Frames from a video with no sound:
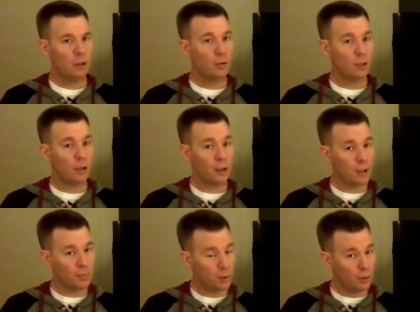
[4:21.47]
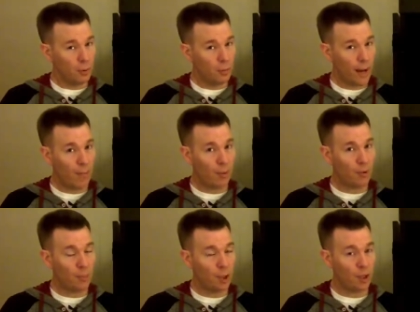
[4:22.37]
would literally just pop
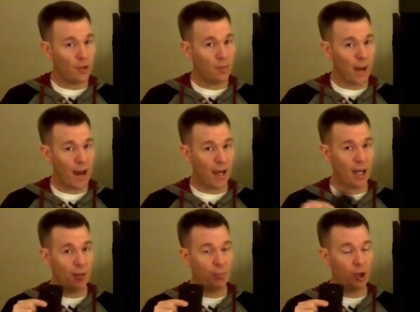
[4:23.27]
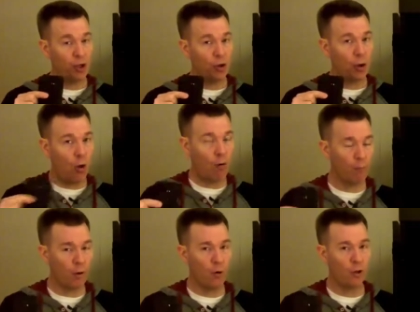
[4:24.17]
open the plug on the back and plug your whole
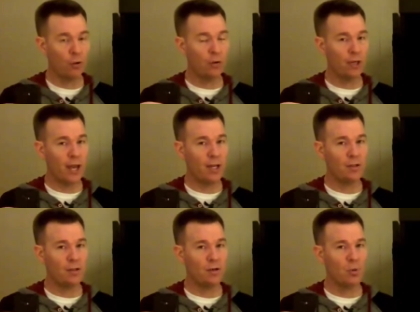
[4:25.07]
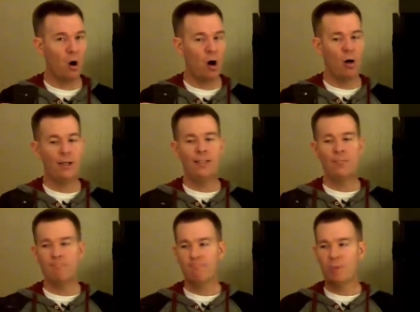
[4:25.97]
phone, including the case, into the wall.
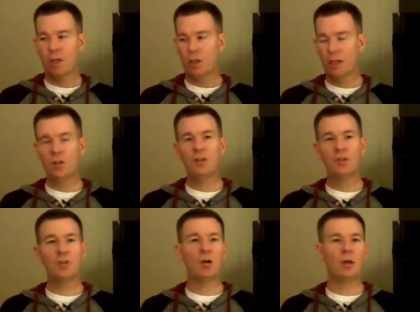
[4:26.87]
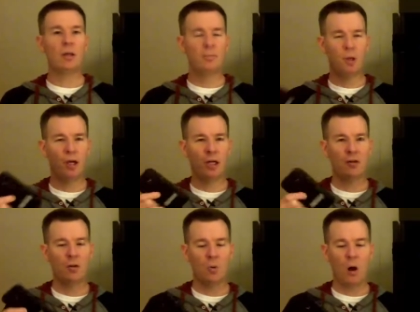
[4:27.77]
Little discerning to plug it
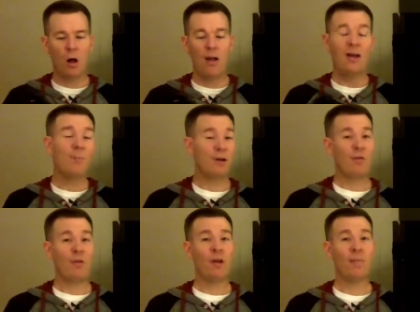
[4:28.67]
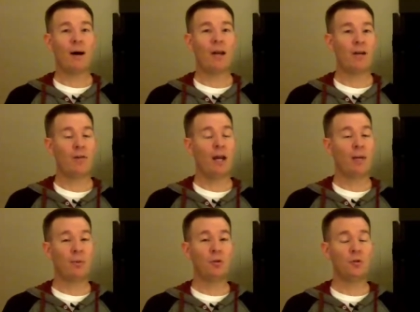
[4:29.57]
into the wall, but if you think about it, if you had
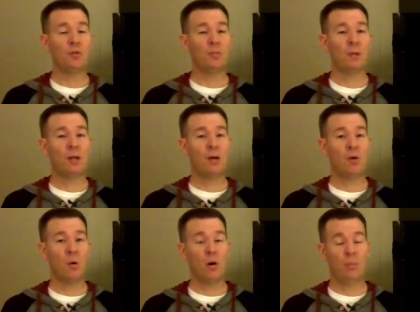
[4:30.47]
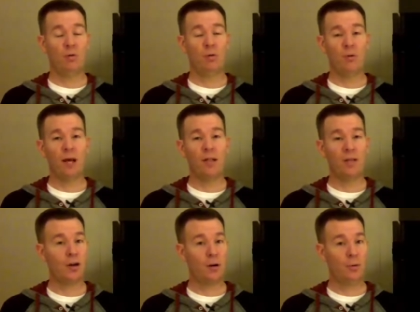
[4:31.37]
a Bluetooth speaker or a Bluetooth
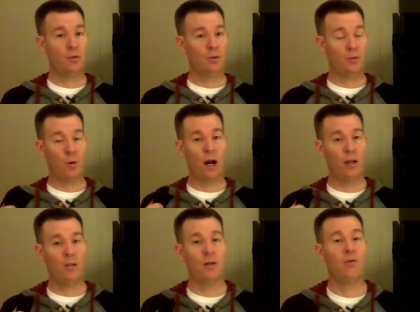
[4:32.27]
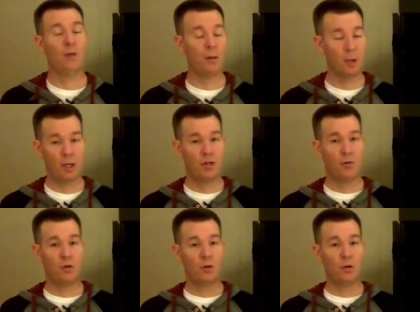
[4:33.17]
headset or a Bluetooth wireless ear thing because
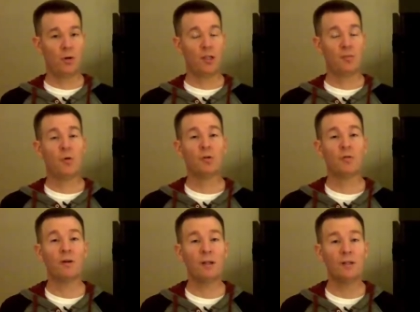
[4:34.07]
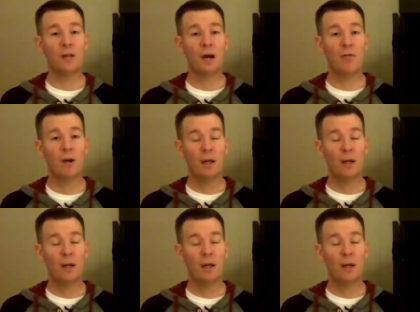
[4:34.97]
you were doing great sports and fitness stuff,